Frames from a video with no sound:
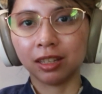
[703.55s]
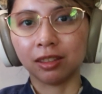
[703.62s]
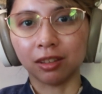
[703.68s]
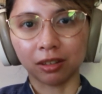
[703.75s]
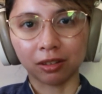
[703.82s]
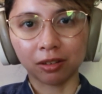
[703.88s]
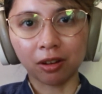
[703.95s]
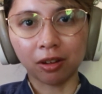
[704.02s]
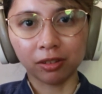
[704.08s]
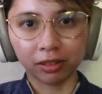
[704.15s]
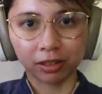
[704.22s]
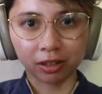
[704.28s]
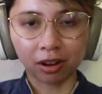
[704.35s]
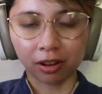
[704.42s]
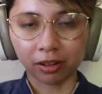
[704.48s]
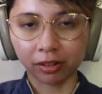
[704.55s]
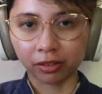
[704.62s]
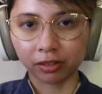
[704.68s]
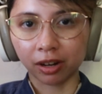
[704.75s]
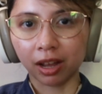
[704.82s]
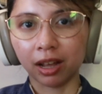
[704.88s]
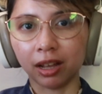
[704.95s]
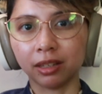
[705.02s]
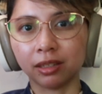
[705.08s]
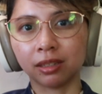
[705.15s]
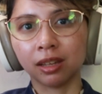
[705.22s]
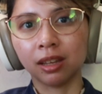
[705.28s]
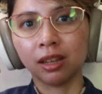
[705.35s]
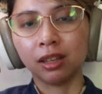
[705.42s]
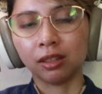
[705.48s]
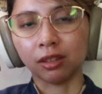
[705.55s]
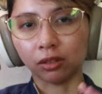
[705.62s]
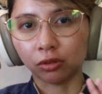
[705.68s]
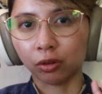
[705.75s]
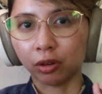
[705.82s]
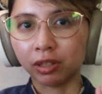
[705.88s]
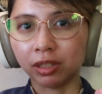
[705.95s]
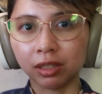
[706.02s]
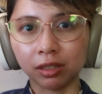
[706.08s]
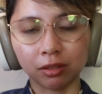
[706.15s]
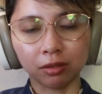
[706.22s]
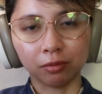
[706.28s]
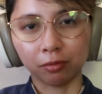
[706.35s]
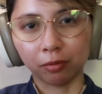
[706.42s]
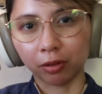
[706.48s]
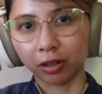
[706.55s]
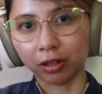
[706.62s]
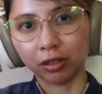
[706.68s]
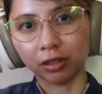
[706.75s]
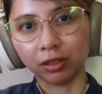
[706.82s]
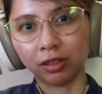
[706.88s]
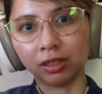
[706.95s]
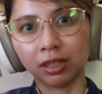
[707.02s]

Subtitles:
the color contrast, the choices of words,